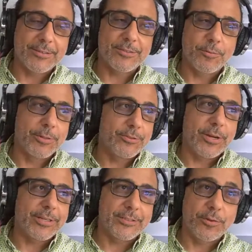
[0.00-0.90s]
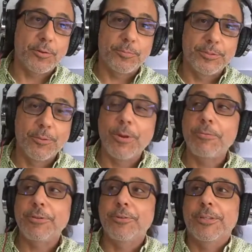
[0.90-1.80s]
So so the way
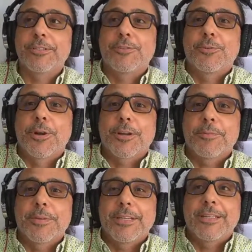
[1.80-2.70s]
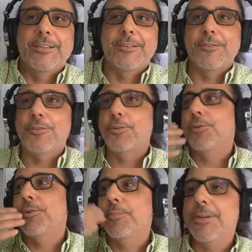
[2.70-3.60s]
we do it is through
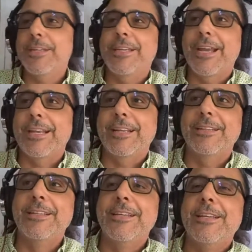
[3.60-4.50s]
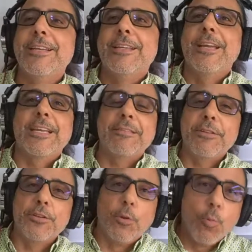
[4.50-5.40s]
communicating and giving
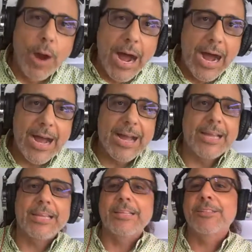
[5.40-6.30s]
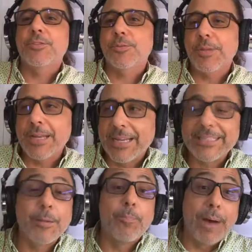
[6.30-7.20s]
you the why and get
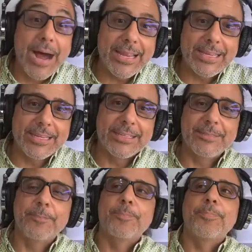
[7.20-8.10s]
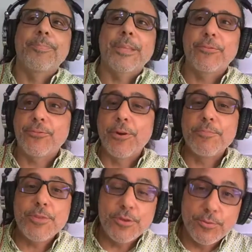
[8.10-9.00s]
the buy-in from
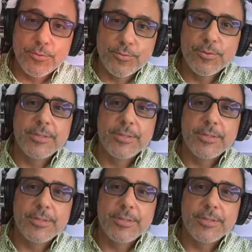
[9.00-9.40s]
you,